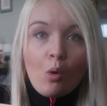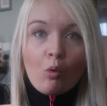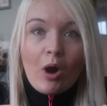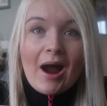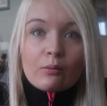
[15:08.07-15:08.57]

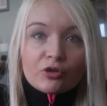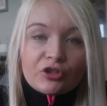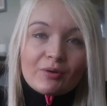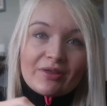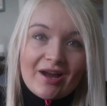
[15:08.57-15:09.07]
what I
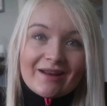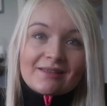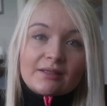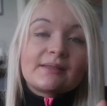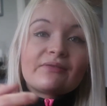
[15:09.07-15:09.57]
would do in that
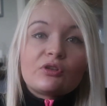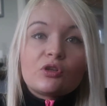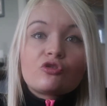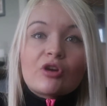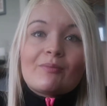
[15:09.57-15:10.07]
instance, if you
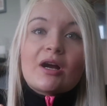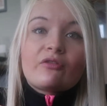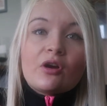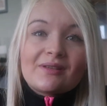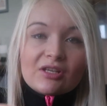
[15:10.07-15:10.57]
do track
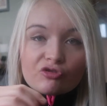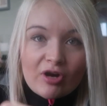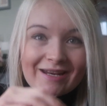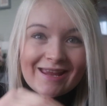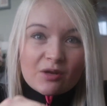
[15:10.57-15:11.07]
macros, is
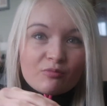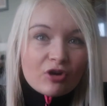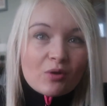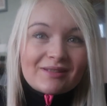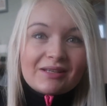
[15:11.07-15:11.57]
try and hit your
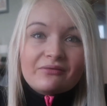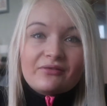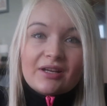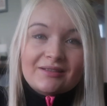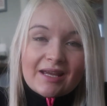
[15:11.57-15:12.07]
protein
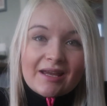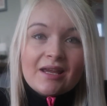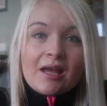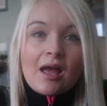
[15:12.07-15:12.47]
for that day,